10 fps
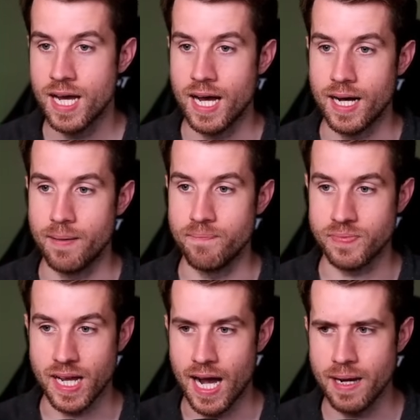
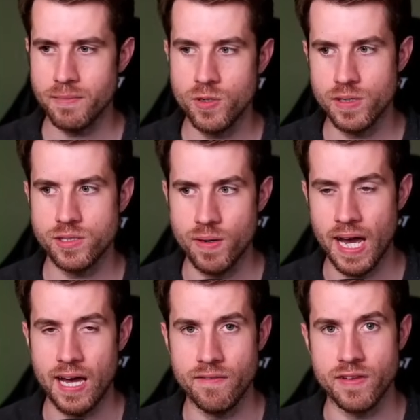I'm going to
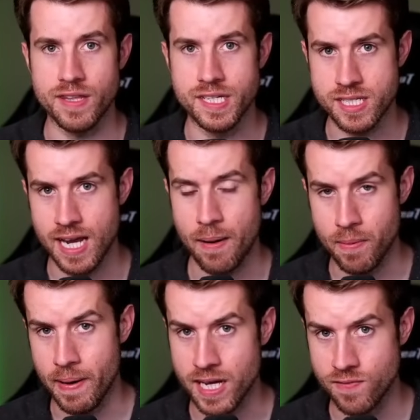have the snapper
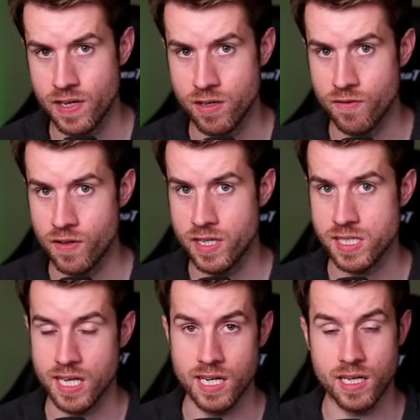pass video for this
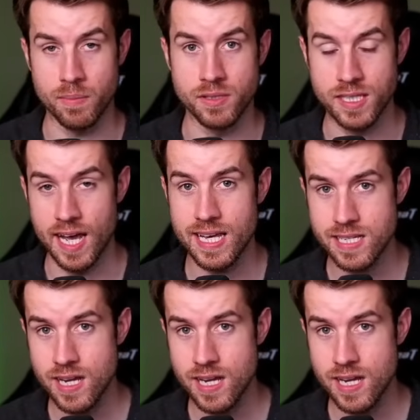in a couple of days,